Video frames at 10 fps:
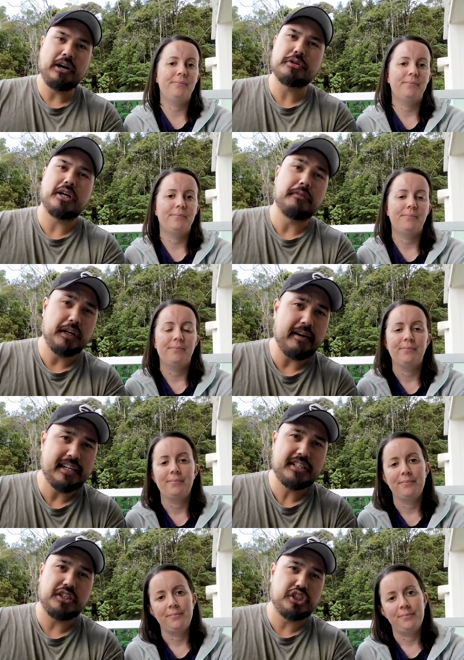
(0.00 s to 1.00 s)
Speaker 1: And also, if you
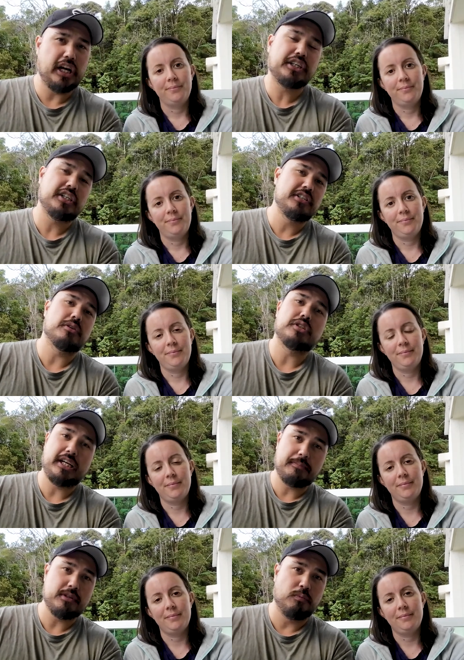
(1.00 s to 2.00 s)
have any suggestions
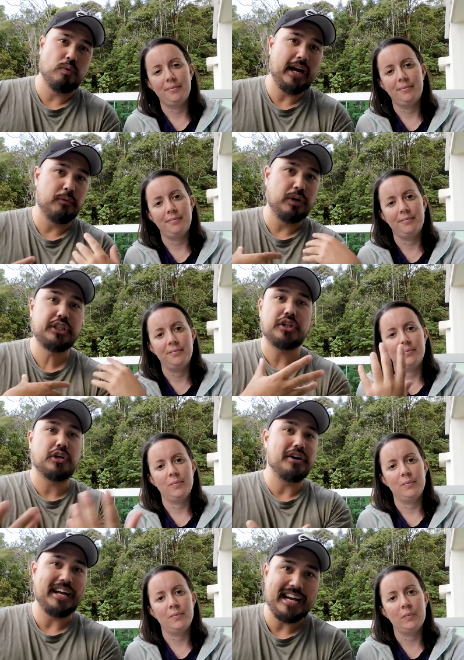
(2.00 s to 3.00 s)
or tips on where we
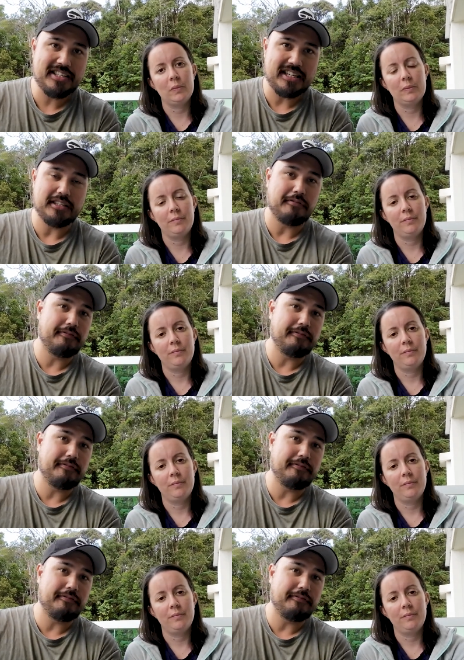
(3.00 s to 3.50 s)
should go next as a